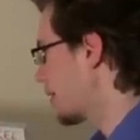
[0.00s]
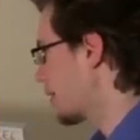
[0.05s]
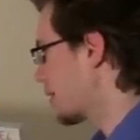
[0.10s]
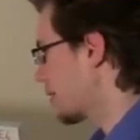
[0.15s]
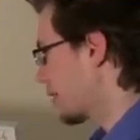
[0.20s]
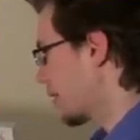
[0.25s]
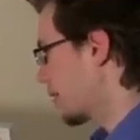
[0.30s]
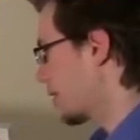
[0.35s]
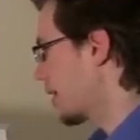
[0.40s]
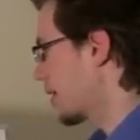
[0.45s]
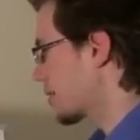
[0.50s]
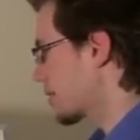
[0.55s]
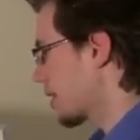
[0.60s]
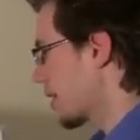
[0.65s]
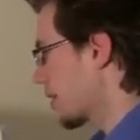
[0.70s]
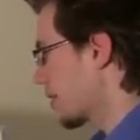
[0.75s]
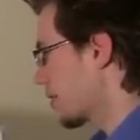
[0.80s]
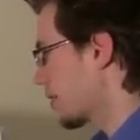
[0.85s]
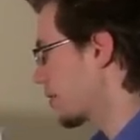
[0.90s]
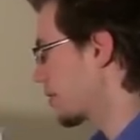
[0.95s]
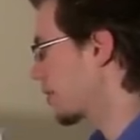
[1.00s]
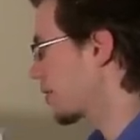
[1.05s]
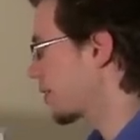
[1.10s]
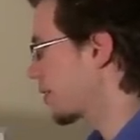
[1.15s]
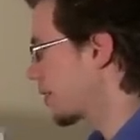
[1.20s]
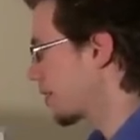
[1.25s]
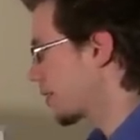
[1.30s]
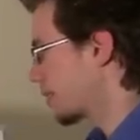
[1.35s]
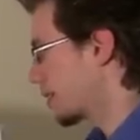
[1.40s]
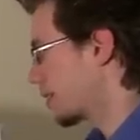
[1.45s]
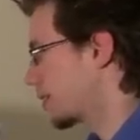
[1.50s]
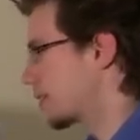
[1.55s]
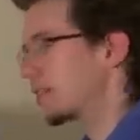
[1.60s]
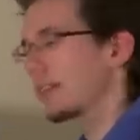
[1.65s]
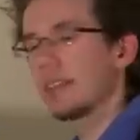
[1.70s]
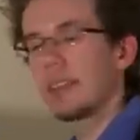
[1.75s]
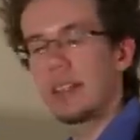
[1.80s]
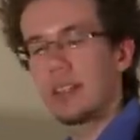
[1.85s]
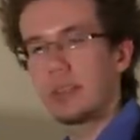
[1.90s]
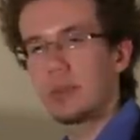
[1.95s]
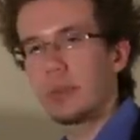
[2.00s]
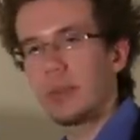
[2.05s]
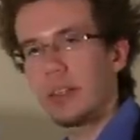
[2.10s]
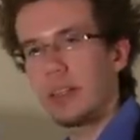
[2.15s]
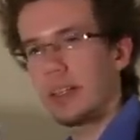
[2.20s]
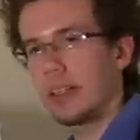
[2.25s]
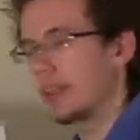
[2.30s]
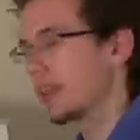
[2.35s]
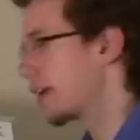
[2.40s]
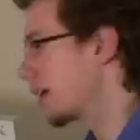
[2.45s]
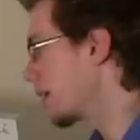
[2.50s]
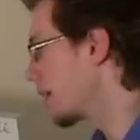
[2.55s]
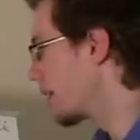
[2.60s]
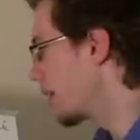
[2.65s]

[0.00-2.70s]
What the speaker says: Now that's how the thing is working there.